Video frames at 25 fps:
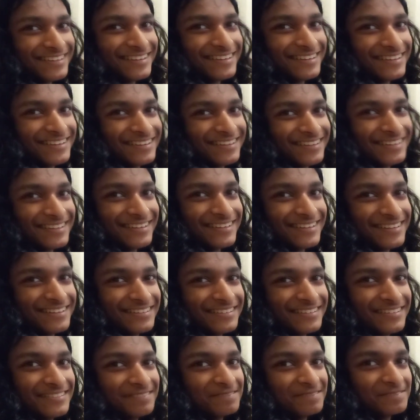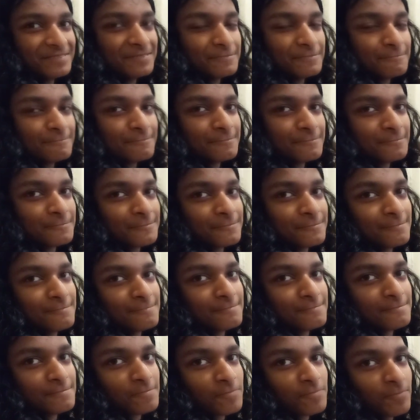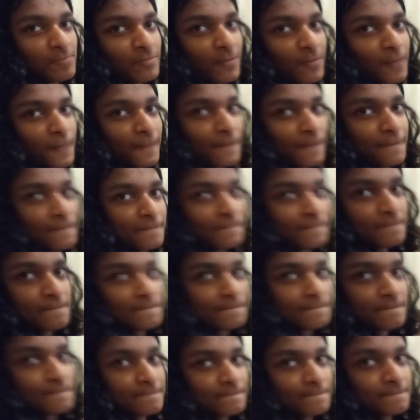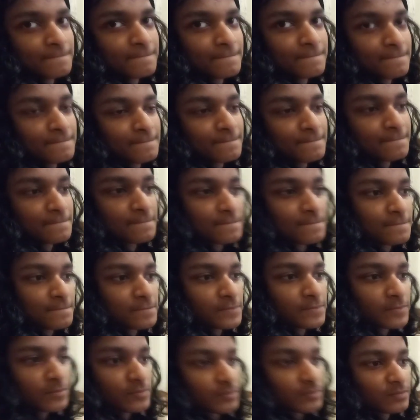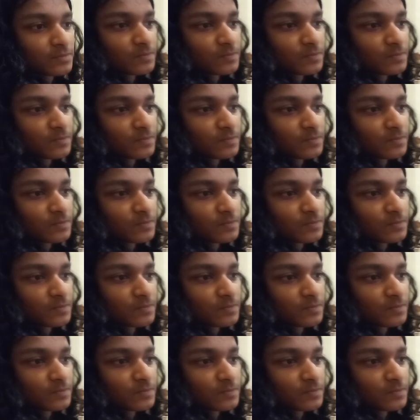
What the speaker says: So, what didn't you like in Bangladesh in your school?